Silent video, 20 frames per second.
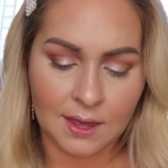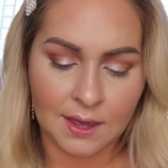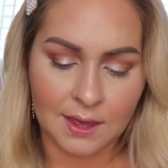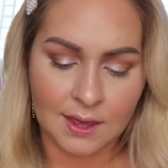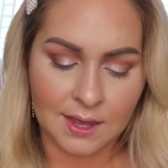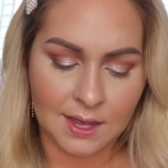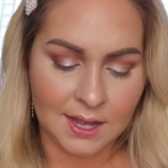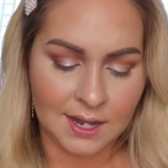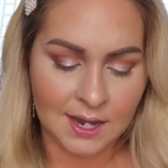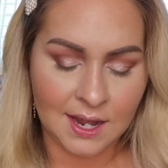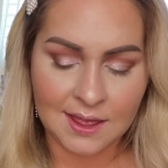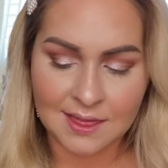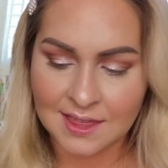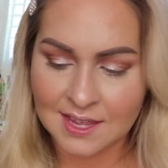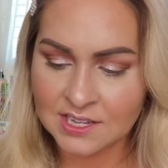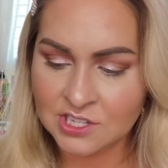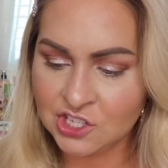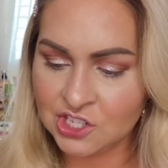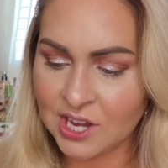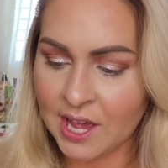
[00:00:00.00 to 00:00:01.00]
in
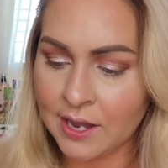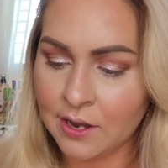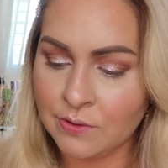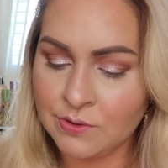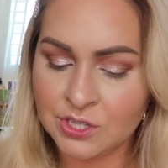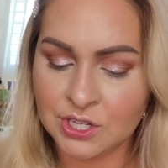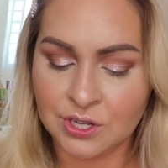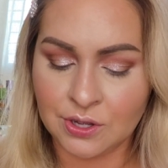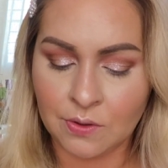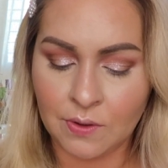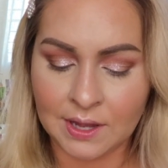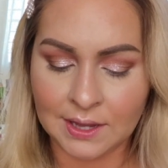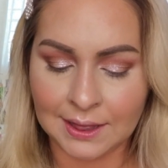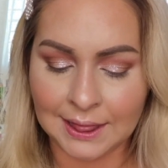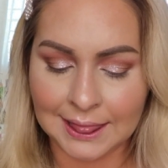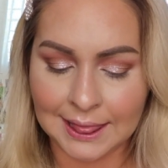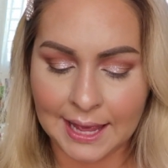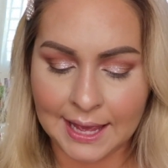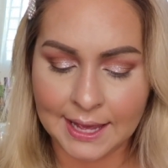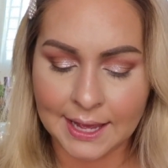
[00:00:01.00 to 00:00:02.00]
this shadow too and
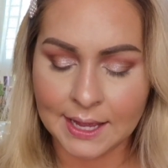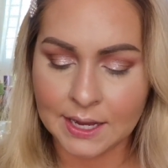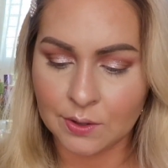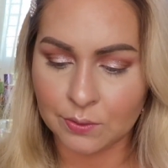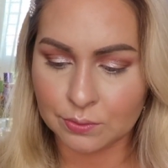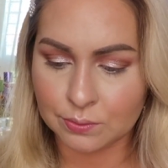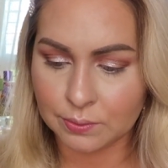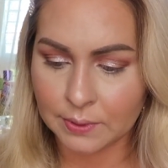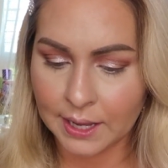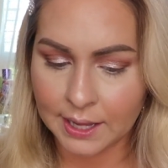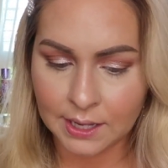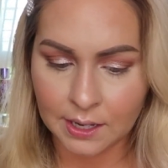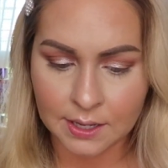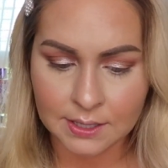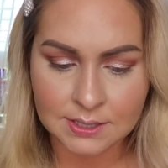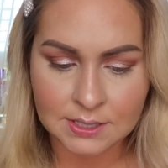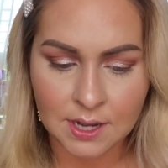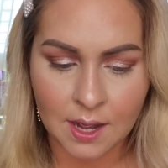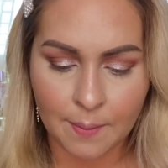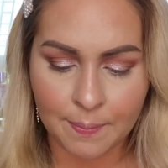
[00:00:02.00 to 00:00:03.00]
lay it right
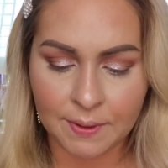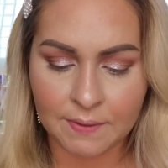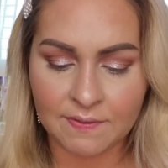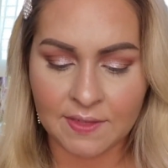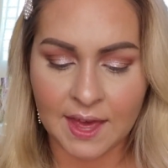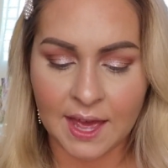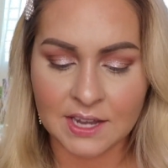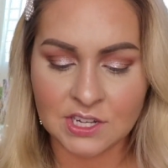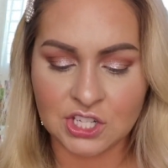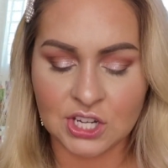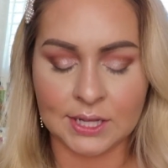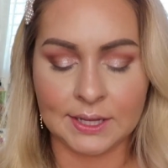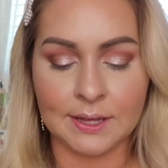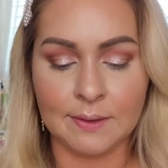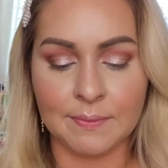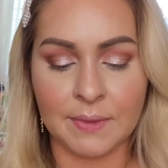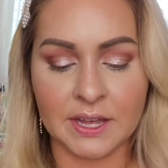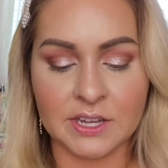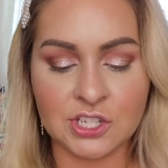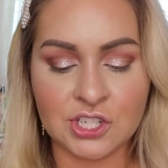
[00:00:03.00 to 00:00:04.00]
on top of that Jelly
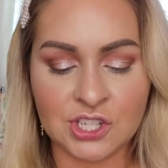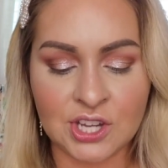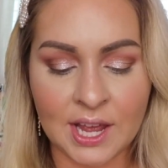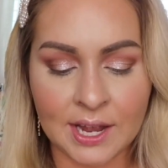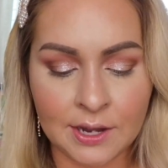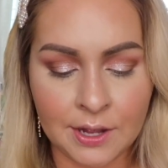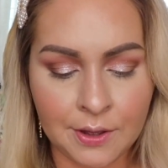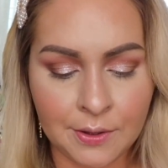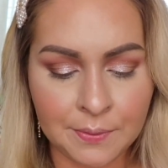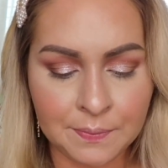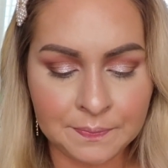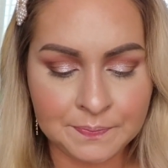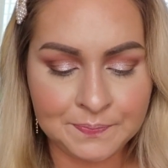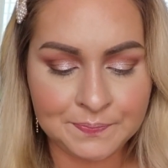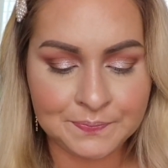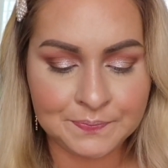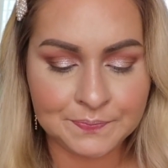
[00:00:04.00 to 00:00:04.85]
Mutt shadow.